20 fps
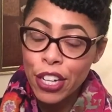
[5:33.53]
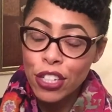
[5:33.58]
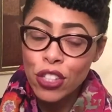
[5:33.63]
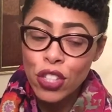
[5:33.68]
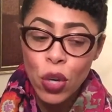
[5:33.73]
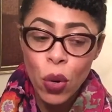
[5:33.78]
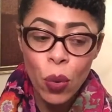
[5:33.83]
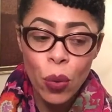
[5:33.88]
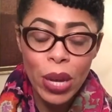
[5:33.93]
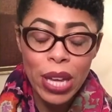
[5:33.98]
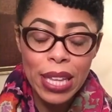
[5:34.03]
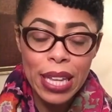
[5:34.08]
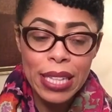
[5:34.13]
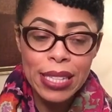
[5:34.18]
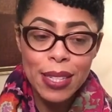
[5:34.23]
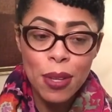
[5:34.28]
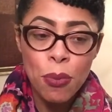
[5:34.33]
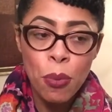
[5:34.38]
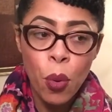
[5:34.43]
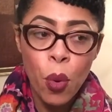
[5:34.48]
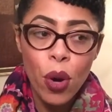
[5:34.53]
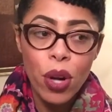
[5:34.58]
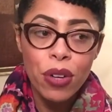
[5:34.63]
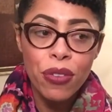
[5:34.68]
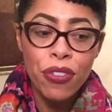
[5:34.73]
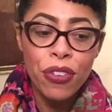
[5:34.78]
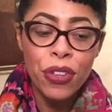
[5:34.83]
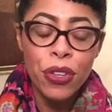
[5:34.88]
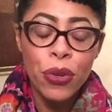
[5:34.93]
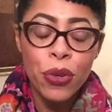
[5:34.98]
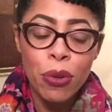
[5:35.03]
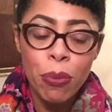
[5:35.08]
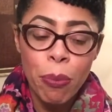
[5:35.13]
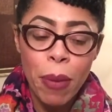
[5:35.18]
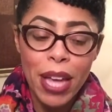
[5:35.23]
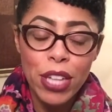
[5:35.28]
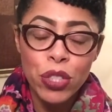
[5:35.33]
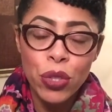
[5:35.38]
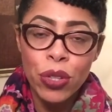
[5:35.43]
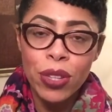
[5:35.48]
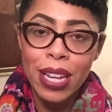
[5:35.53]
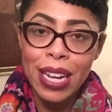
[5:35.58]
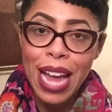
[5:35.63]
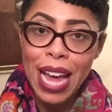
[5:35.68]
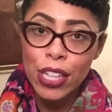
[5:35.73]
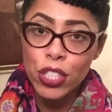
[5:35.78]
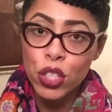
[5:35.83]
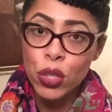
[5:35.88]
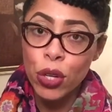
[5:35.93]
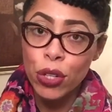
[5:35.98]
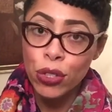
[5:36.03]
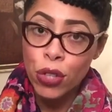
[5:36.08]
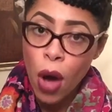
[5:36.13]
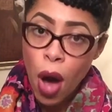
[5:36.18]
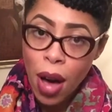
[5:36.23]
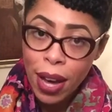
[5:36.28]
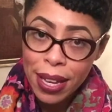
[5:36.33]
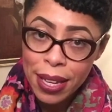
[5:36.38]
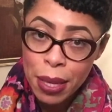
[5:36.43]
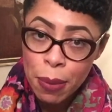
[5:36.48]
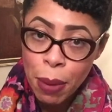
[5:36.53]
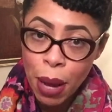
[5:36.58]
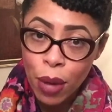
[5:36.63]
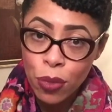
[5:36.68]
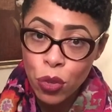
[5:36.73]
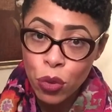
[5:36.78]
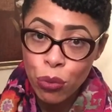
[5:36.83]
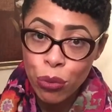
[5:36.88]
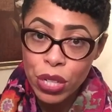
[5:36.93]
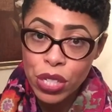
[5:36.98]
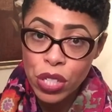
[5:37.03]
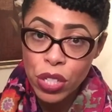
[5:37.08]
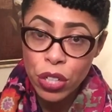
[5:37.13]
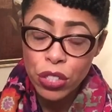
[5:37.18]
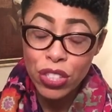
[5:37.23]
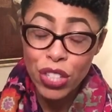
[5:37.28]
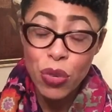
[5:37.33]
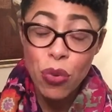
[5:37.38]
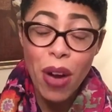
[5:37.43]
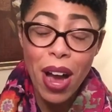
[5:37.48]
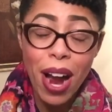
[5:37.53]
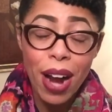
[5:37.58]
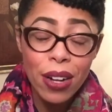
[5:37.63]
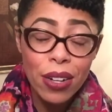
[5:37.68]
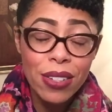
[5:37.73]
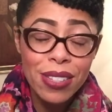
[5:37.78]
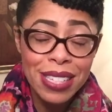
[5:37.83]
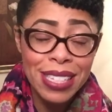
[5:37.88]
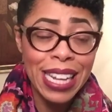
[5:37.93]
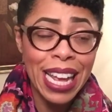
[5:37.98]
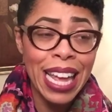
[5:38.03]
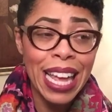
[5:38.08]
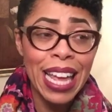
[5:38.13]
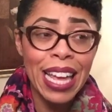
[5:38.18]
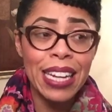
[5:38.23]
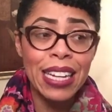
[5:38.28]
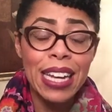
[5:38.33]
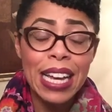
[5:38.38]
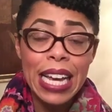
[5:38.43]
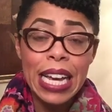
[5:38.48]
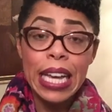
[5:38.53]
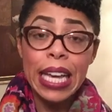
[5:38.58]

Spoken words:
And so it's important for you to make sure that as you're talking about the research, you understand